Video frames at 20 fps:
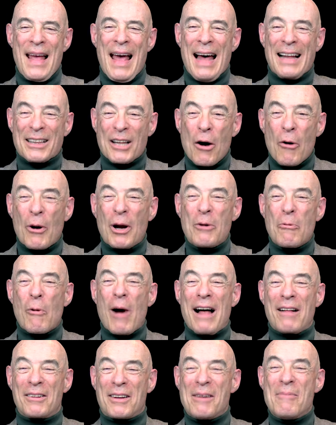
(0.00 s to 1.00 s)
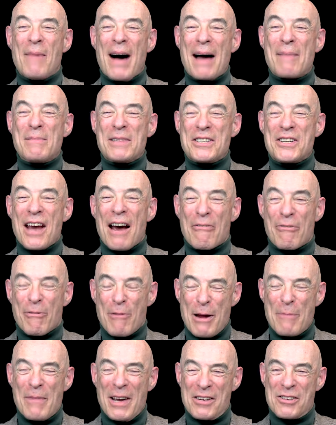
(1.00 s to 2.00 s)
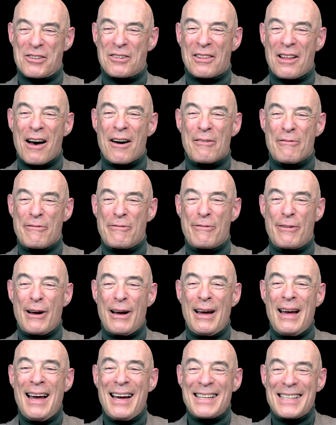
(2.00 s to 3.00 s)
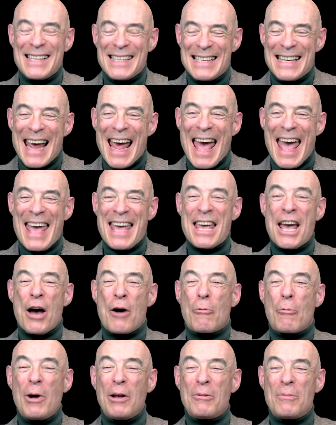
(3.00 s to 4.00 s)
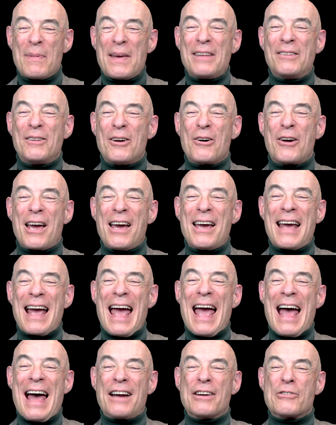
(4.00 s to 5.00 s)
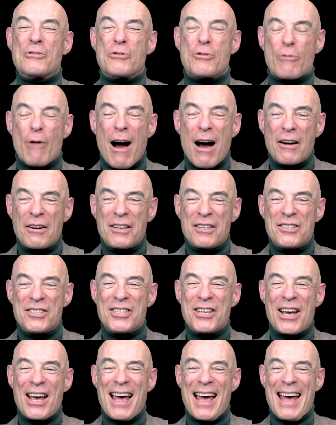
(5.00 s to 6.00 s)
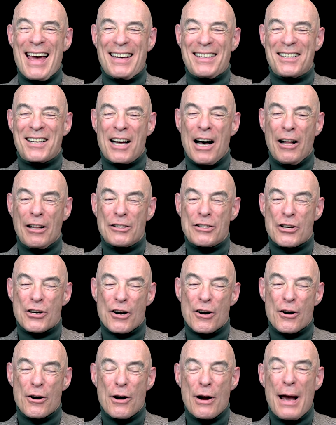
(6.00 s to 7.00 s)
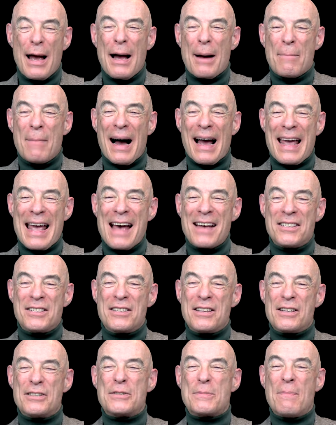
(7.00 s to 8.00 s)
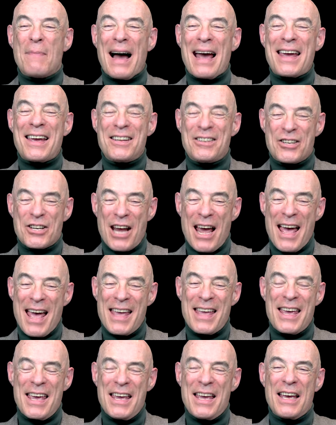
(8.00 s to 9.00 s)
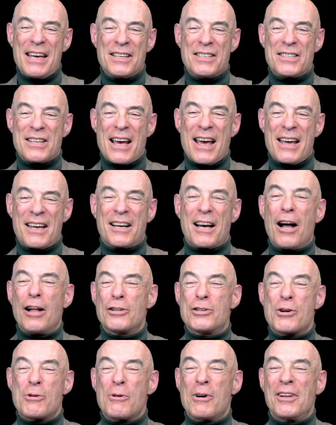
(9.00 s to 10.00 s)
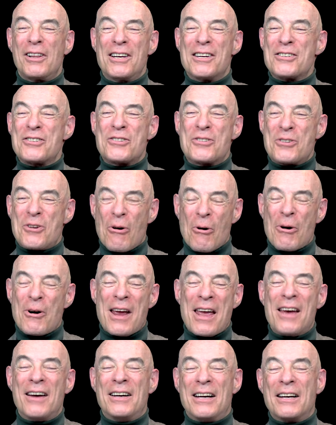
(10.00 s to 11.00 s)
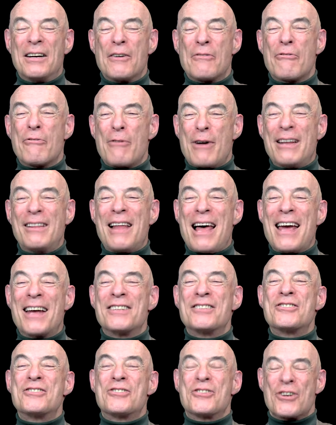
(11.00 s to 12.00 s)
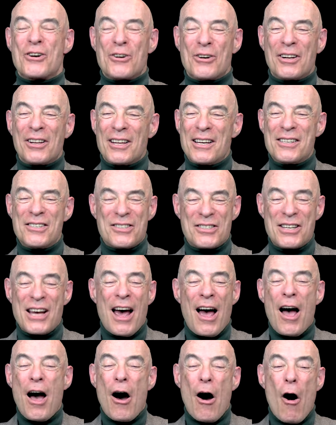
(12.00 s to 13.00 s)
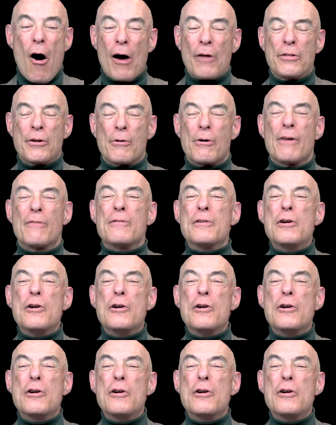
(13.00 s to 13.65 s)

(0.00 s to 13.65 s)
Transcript: Hello and welcome. I'm Jeffrey Mishlove. Today, we'll be looking at drugs and culture. My guest is Mike Jay. He is a cultural historian and a freelance journalist, author of